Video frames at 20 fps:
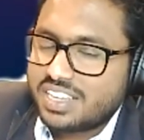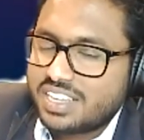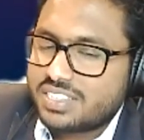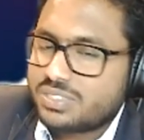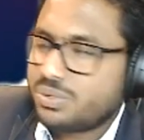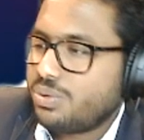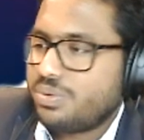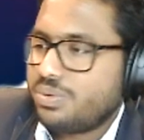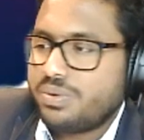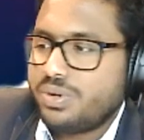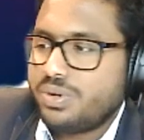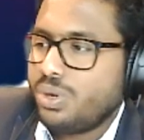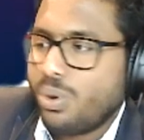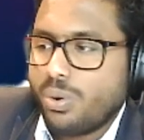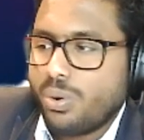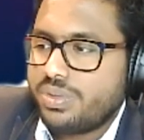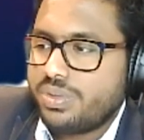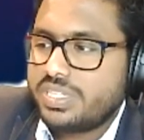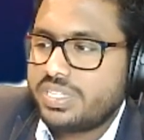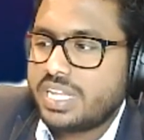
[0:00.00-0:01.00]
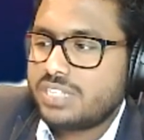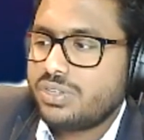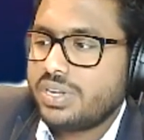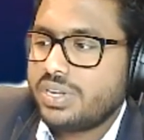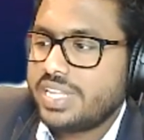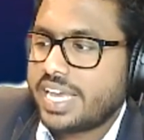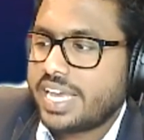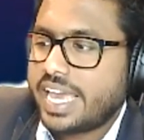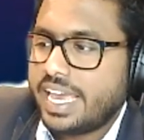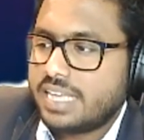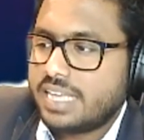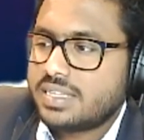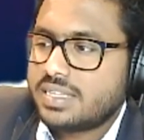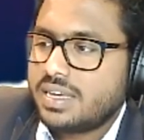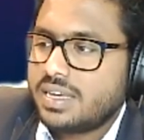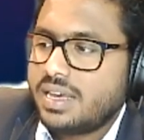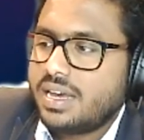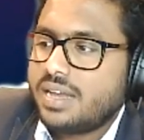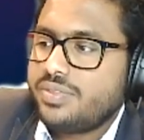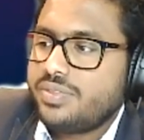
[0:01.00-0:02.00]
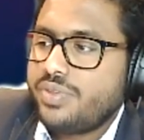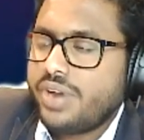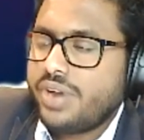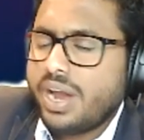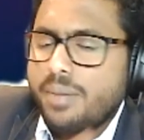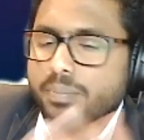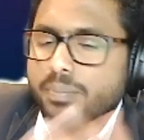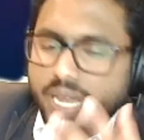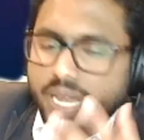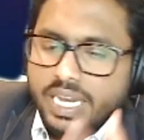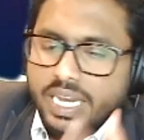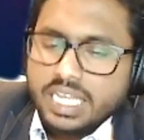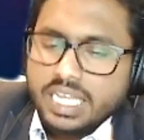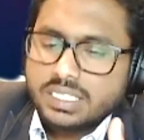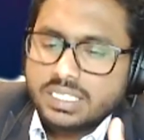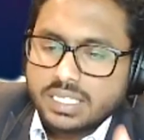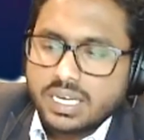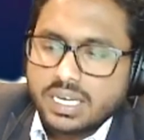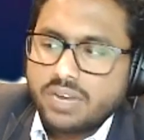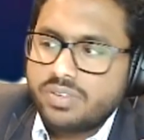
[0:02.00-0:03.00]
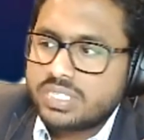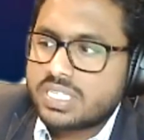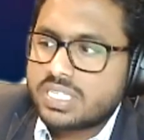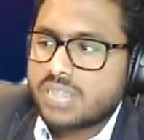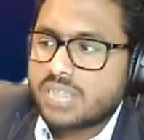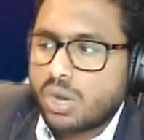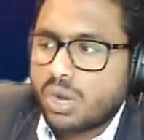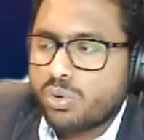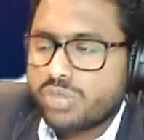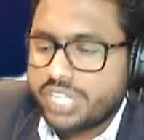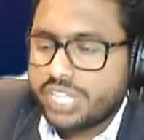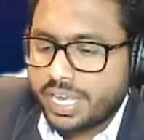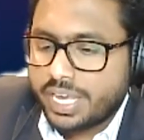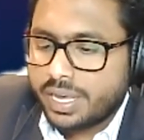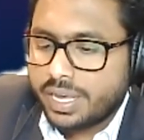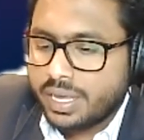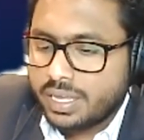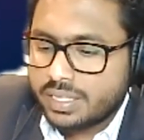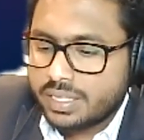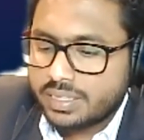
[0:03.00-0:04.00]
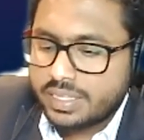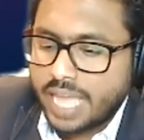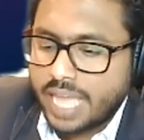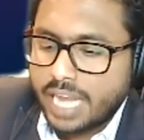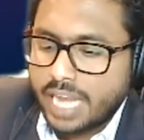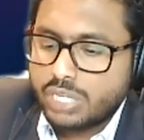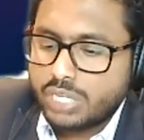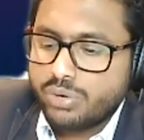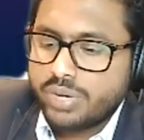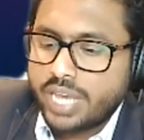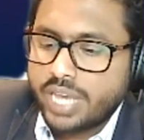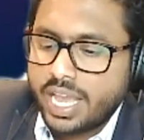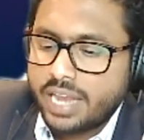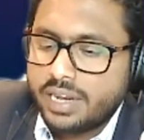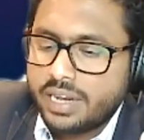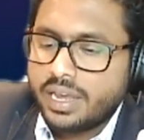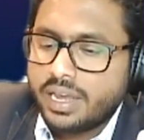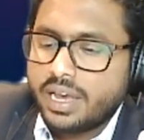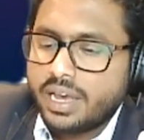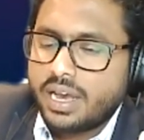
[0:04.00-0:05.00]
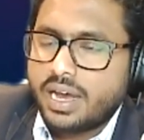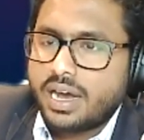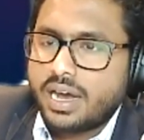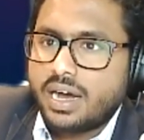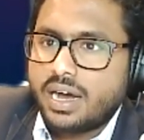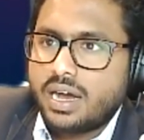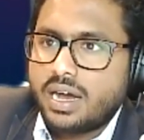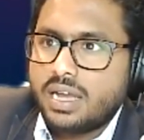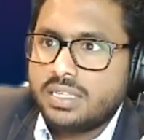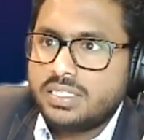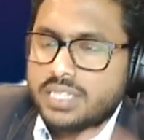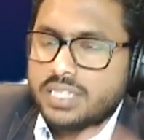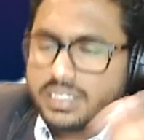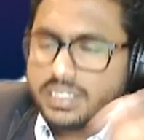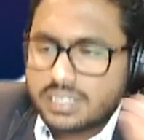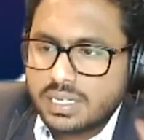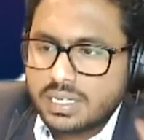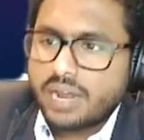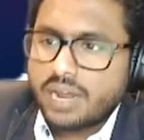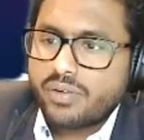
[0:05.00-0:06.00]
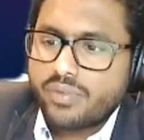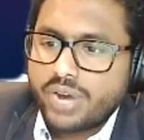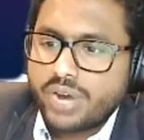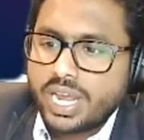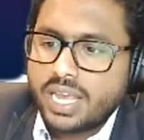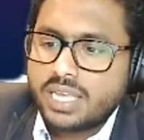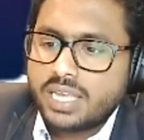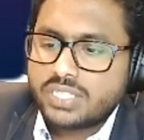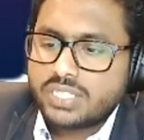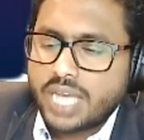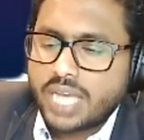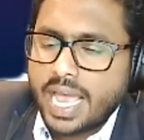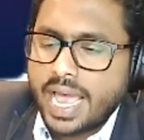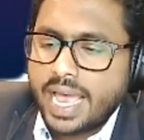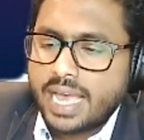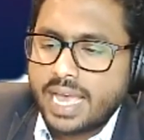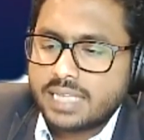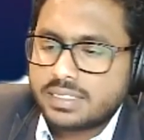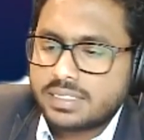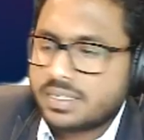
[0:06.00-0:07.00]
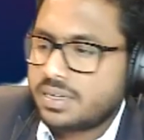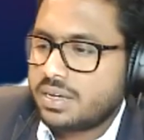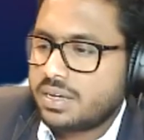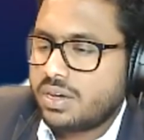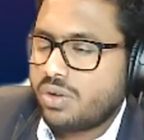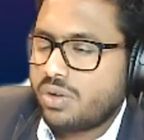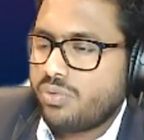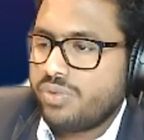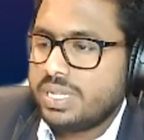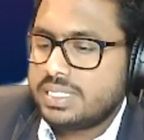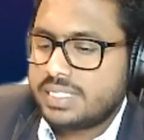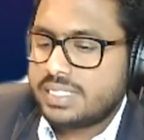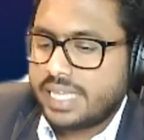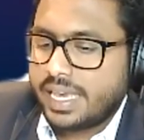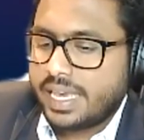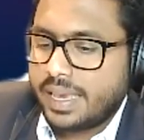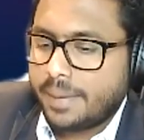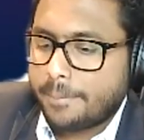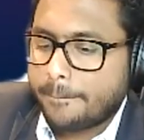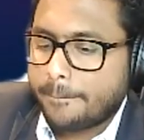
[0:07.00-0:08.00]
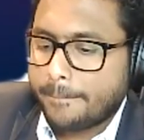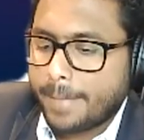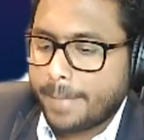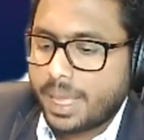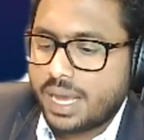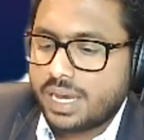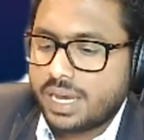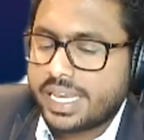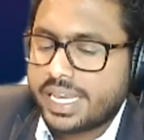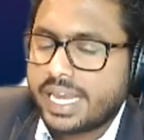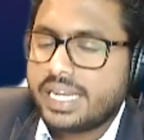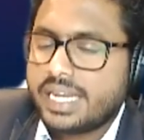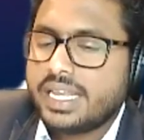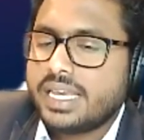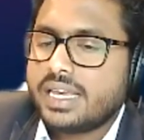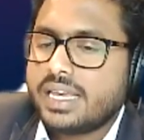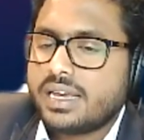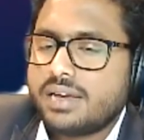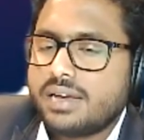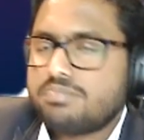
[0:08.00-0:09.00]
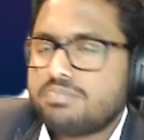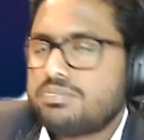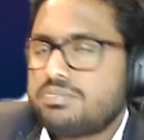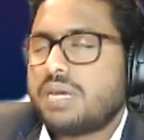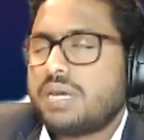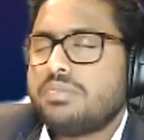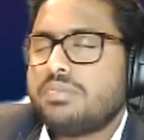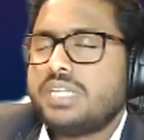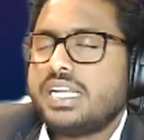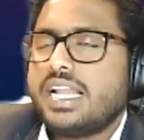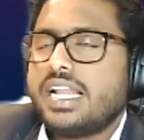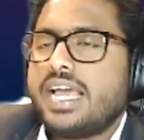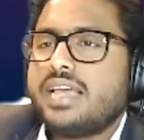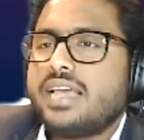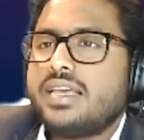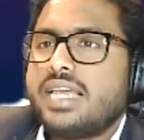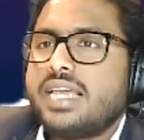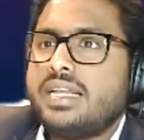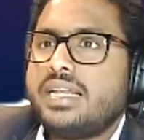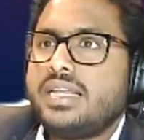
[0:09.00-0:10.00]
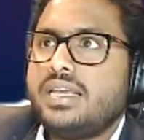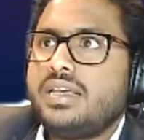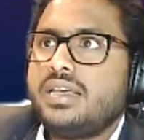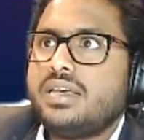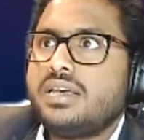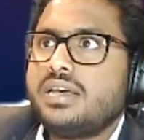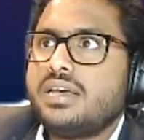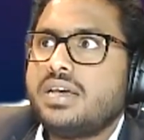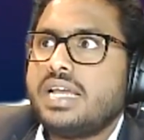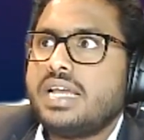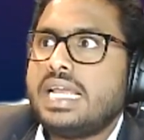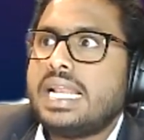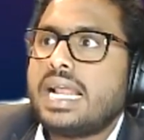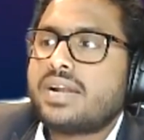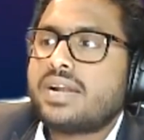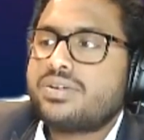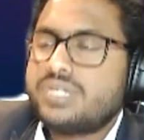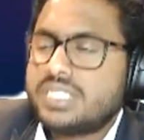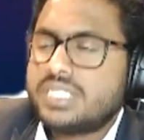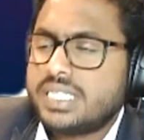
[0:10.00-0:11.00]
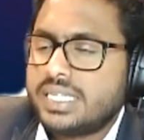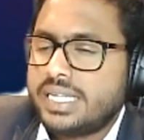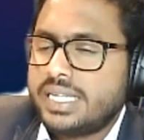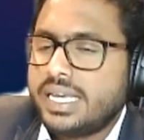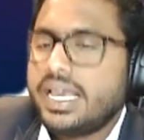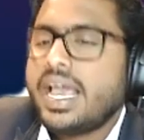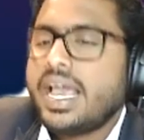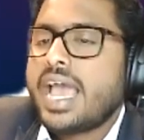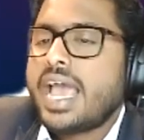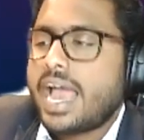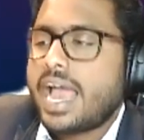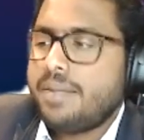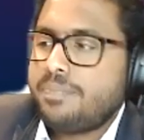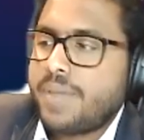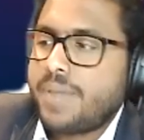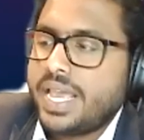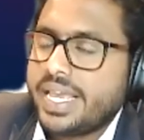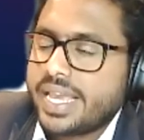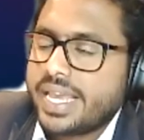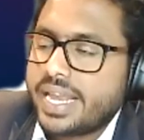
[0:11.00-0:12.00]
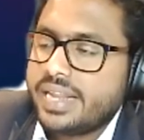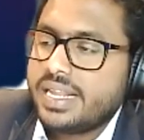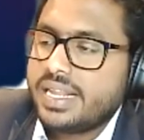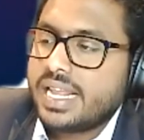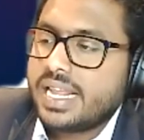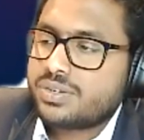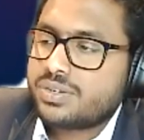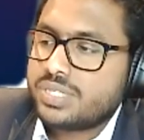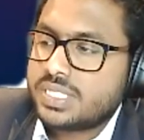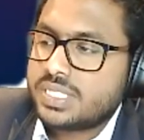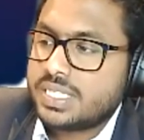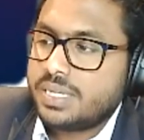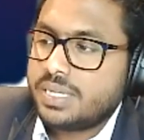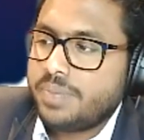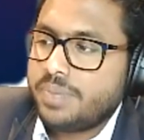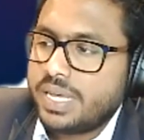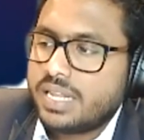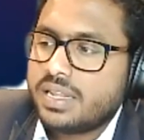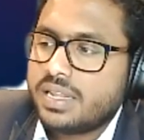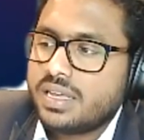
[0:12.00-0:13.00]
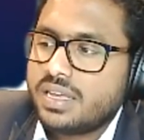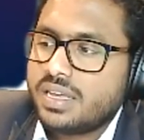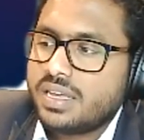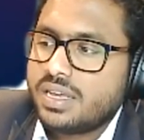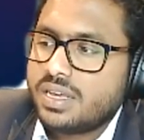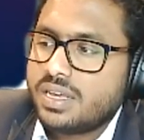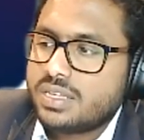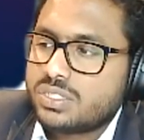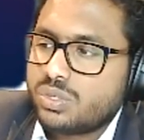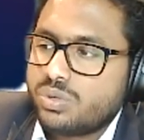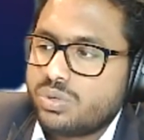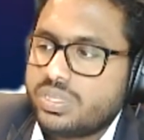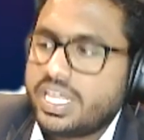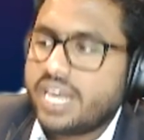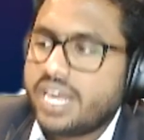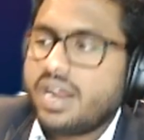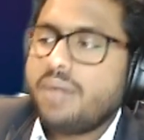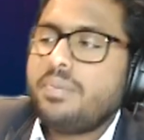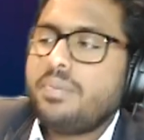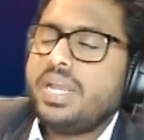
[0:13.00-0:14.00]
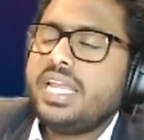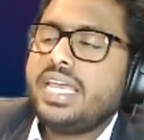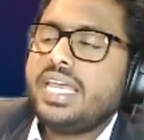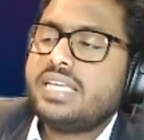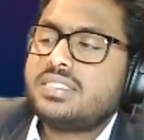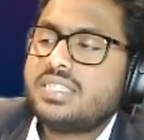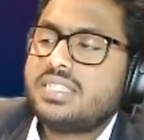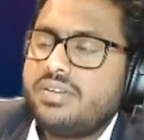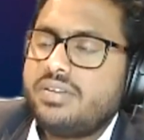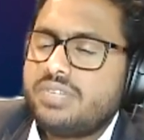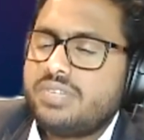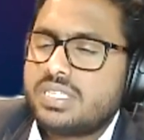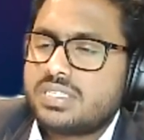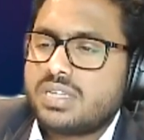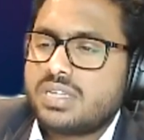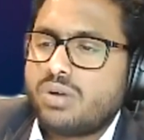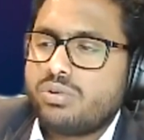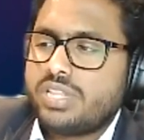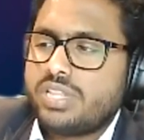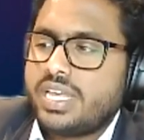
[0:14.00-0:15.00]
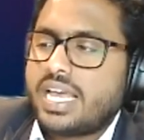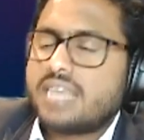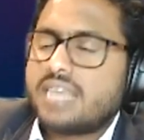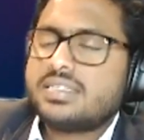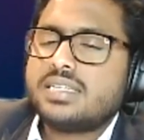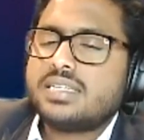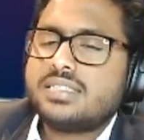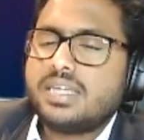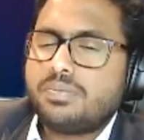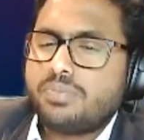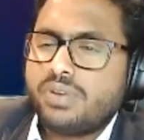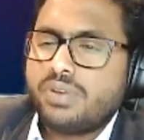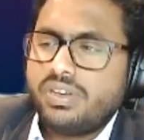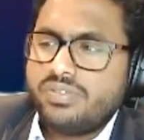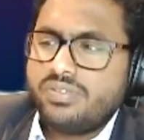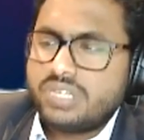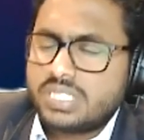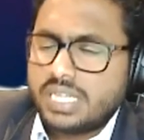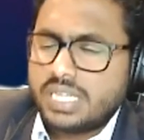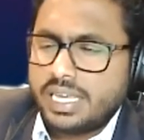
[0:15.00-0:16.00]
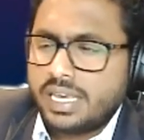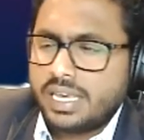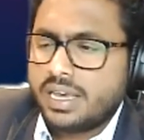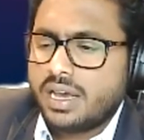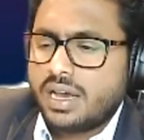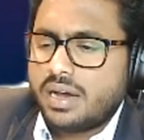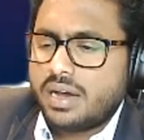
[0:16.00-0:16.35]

So no, that's not the case. There are many services out there that you can just leverage as, we'll say, getting something like getting electricity and paying an electricity bill. So there are many services out there, as I said previously.